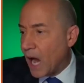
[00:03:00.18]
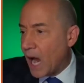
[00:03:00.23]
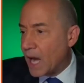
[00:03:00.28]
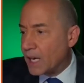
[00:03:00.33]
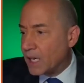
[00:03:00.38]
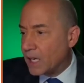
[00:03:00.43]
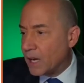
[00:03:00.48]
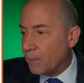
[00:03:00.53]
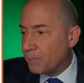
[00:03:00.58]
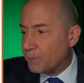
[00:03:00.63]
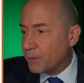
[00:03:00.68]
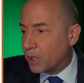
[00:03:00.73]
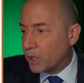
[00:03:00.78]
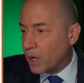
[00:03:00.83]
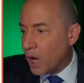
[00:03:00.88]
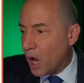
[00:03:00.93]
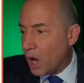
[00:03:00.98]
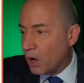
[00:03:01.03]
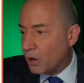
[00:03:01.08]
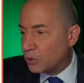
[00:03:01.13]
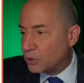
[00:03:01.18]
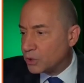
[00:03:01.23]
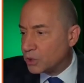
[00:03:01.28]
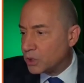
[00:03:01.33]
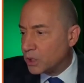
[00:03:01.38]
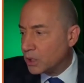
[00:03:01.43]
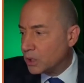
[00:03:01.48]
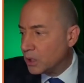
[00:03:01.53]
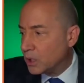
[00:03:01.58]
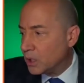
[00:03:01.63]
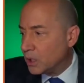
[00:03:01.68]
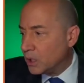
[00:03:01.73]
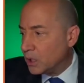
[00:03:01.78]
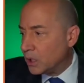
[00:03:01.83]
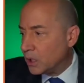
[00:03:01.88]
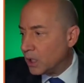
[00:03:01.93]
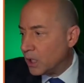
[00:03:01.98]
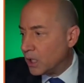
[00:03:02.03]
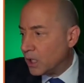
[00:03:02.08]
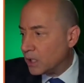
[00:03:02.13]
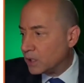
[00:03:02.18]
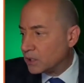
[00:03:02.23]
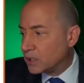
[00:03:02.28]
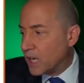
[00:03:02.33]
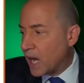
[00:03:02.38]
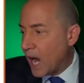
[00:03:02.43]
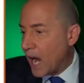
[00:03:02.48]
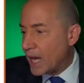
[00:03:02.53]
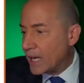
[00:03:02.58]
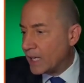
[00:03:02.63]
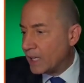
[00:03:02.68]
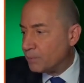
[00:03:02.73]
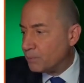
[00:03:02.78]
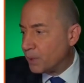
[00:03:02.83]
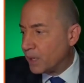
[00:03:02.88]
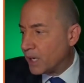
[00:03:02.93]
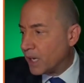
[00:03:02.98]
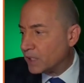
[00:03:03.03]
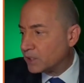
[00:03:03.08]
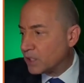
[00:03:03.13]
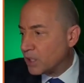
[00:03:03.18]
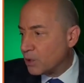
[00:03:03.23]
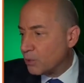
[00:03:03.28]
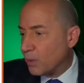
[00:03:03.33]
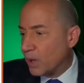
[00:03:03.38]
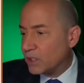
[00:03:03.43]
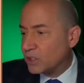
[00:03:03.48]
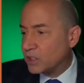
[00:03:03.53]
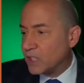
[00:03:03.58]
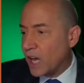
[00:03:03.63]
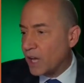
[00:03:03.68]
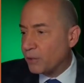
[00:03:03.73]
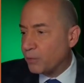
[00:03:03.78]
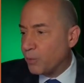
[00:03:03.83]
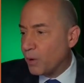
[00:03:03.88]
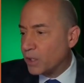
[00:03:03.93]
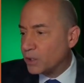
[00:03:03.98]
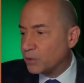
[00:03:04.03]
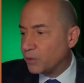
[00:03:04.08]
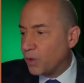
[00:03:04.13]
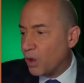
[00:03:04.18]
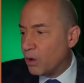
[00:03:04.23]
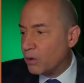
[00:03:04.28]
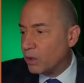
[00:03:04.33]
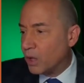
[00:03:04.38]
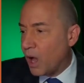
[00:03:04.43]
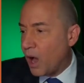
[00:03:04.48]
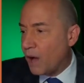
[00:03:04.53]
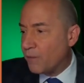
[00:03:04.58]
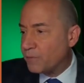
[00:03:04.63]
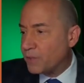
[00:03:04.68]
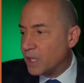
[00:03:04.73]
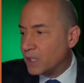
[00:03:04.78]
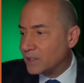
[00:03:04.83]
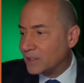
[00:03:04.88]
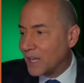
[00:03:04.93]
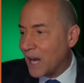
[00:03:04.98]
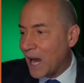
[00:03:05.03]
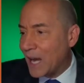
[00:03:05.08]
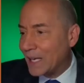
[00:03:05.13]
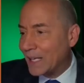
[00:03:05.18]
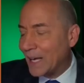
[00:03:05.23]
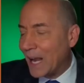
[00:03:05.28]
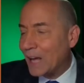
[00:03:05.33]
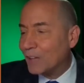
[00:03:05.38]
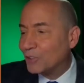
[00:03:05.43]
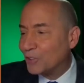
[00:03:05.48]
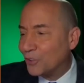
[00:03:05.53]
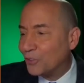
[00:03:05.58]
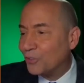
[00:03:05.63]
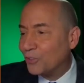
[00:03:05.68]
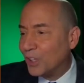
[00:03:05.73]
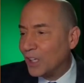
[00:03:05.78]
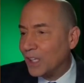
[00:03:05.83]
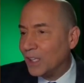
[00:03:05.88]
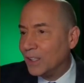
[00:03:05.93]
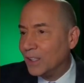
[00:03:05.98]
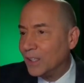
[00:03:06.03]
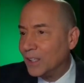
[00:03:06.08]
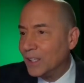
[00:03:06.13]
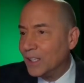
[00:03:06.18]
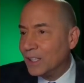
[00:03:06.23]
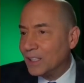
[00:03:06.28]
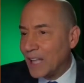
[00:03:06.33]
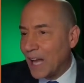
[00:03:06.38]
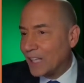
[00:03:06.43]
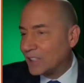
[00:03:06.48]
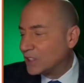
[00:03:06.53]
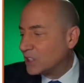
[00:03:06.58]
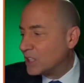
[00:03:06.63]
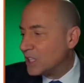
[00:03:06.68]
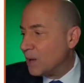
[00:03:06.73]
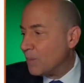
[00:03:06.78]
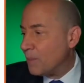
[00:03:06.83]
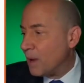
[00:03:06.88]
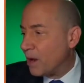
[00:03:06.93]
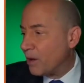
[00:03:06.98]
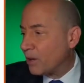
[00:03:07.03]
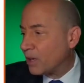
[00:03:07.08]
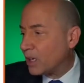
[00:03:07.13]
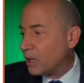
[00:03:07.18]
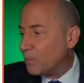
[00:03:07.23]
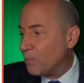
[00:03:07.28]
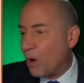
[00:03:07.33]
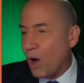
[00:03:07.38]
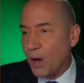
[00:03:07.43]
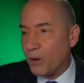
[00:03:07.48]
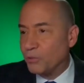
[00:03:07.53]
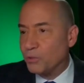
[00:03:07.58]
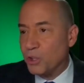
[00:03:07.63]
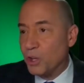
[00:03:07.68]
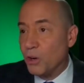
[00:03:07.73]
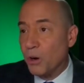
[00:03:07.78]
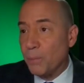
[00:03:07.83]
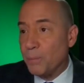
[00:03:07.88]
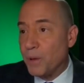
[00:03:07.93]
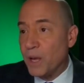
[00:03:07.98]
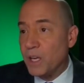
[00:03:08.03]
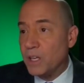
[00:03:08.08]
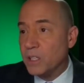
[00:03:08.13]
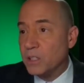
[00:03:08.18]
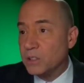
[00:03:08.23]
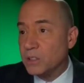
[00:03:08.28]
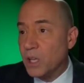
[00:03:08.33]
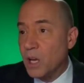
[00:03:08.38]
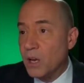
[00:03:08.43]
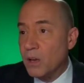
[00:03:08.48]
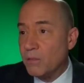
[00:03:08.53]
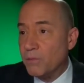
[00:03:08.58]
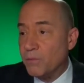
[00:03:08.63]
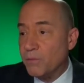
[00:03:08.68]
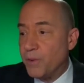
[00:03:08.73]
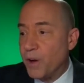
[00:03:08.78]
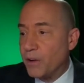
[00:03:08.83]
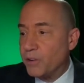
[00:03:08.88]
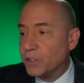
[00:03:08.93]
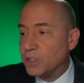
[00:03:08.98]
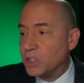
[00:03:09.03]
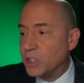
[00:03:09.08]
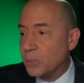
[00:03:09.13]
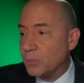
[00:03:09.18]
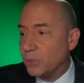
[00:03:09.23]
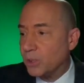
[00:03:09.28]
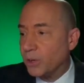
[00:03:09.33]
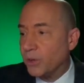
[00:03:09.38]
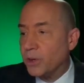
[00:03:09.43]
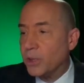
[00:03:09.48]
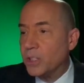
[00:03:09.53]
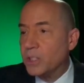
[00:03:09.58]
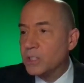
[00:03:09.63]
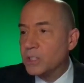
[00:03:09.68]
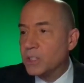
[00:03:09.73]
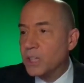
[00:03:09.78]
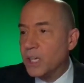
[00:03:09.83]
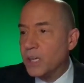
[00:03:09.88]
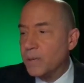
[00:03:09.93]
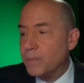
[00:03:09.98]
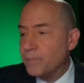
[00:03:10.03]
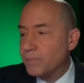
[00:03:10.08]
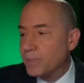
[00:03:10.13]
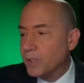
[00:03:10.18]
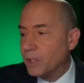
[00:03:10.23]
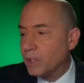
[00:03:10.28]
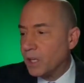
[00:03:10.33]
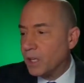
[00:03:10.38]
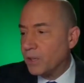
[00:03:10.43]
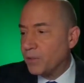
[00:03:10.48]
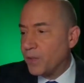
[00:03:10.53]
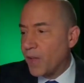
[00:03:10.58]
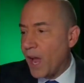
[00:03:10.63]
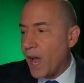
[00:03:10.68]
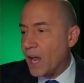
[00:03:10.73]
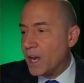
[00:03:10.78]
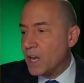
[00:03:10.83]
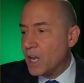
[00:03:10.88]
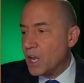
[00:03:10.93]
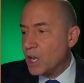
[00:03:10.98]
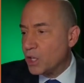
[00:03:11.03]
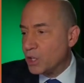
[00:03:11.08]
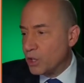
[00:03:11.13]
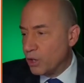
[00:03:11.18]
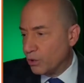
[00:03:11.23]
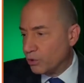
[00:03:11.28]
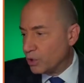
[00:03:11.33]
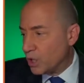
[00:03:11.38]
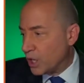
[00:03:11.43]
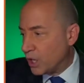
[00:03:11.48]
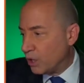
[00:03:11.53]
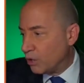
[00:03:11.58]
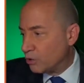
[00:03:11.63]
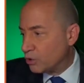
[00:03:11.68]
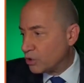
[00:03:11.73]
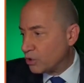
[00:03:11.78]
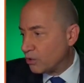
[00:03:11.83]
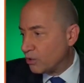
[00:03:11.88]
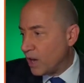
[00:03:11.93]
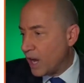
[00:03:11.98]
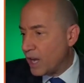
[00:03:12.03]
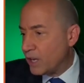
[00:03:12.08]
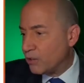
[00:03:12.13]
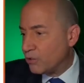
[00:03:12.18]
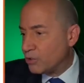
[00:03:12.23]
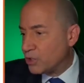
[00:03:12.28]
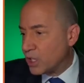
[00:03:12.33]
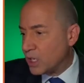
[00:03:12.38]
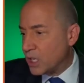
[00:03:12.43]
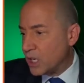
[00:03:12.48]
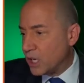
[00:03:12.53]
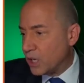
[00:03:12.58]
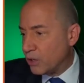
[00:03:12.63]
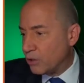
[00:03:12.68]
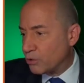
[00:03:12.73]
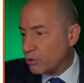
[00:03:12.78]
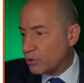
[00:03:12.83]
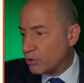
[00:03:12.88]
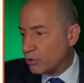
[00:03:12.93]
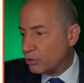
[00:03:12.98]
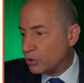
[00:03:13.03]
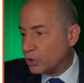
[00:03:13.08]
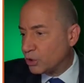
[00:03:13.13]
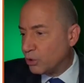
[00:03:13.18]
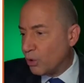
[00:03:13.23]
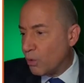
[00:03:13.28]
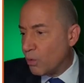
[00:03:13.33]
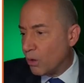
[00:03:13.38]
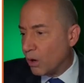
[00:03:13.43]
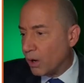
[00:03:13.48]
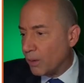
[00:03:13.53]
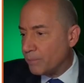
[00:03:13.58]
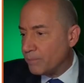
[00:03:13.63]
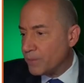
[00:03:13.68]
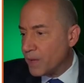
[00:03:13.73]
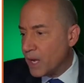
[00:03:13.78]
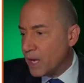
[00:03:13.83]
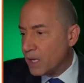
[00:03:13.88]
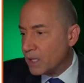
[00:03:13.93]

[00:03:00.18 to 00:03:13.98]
guided up the coast, it is guided, because of the west-southwest flow aloft, it's guided out to sea. That's the American model. European is very similar. See? Look at that. Here's your energy. Here's your storm.